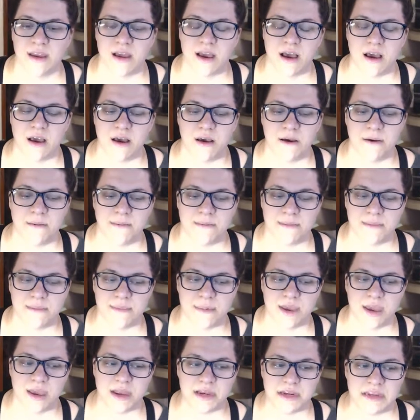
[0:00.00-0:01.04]

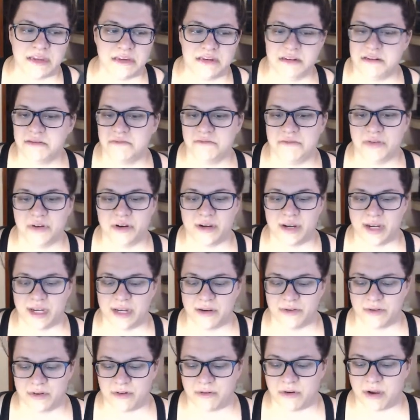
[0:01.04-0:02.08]
And he didn't put any
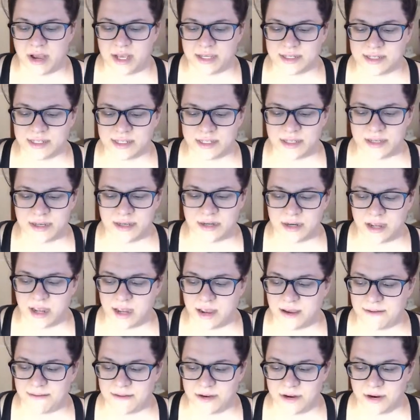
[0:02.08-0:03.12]
request in. I
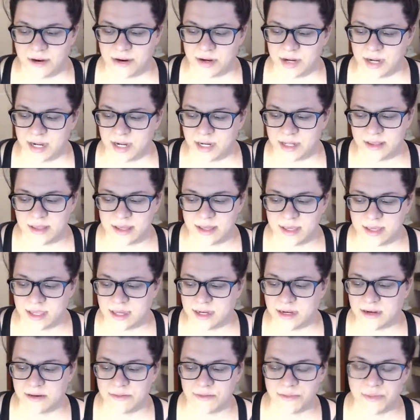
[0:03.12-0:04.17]
haven't heard anything.
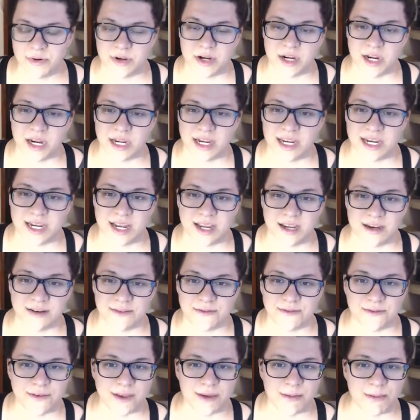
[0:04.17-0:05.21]
He didn't put any
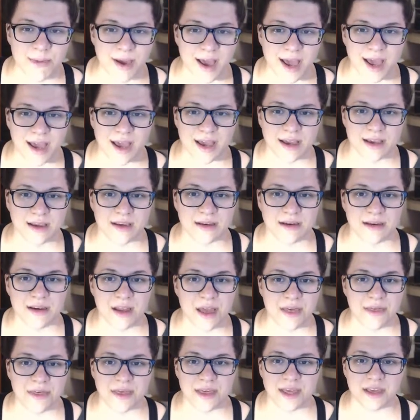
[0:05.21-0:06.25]
negative feedback.
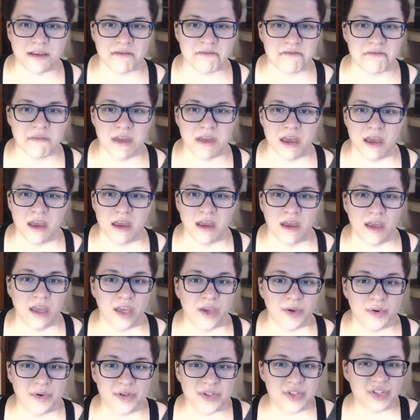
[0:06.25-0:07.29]
Nothing.
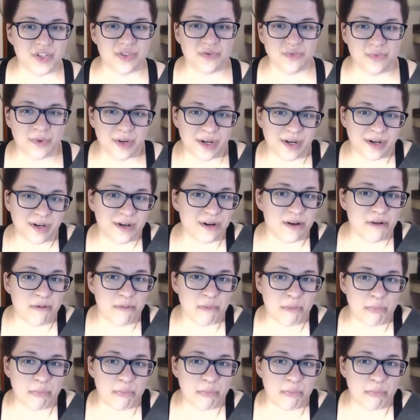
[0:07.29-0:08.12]
It was just weird.